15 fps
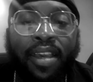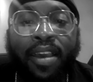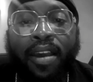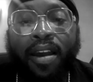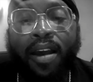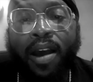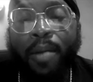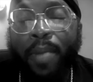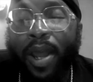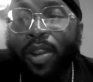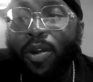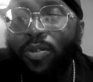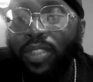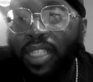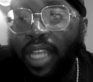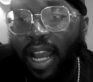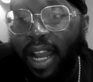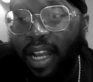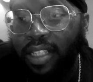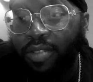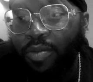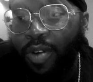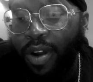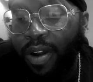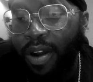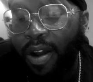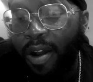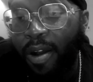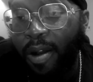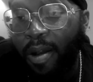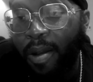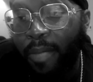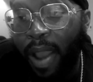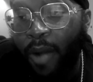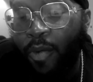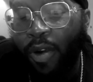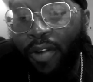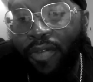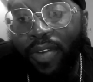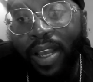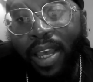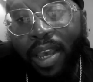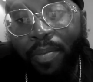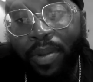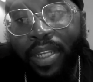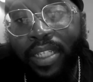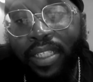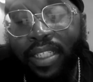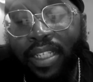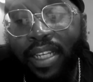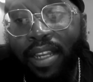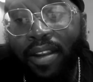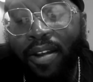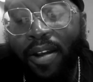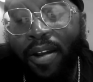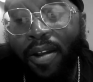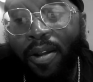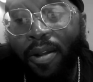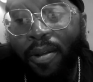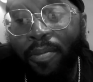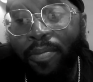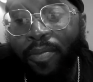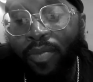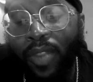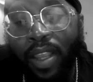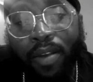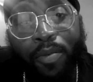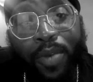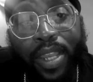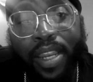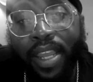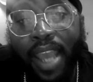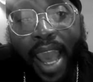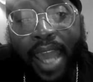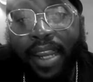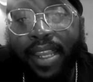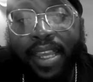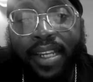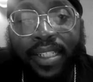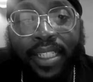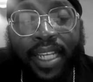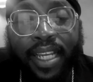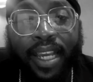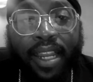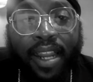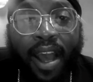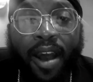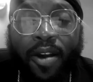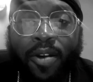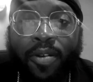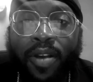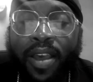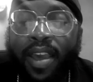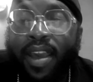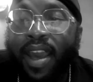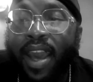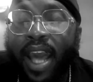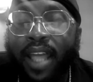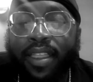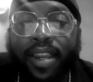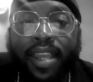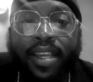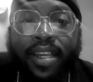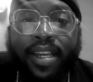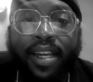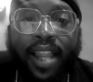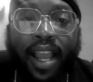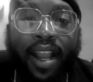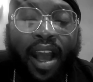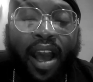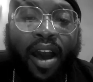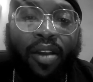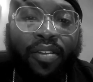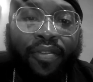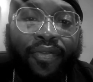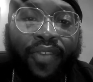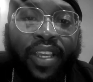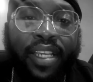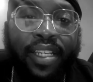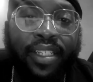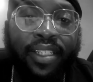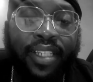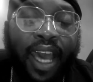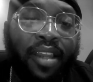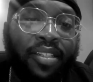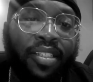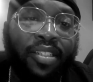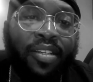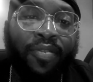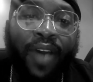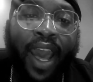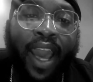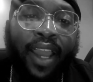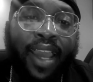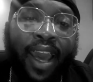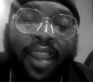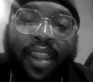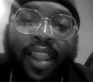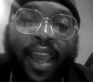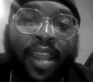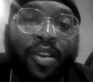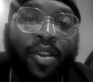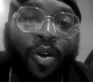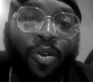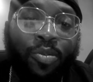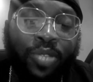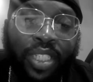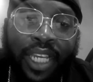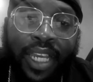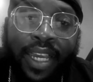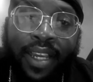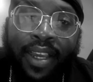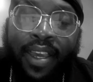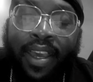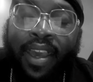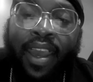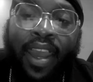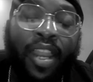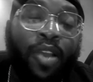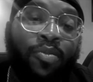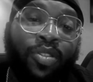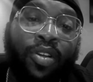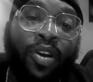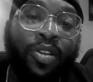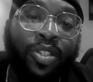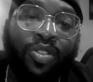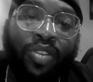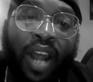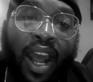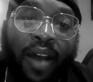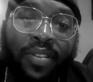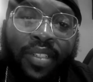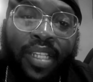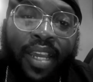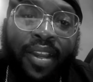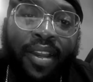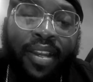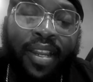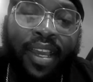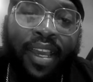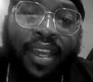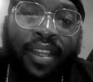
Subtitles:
I know times where I worked for companies and I didn't get a check at all after they cut like all the fees out and stuff. I got like no check, and there was other drivers there that